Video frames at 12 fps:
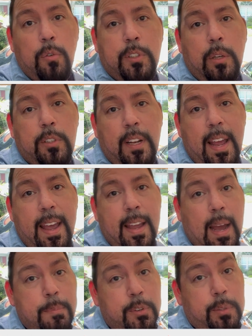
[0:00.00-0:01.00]
So today
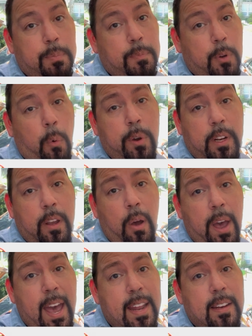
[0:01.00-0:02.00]
I'm just going to go
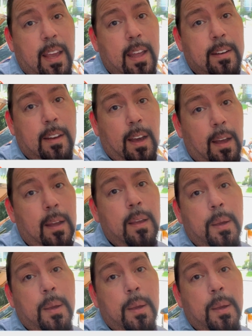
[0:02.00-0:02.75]
ahead and uh,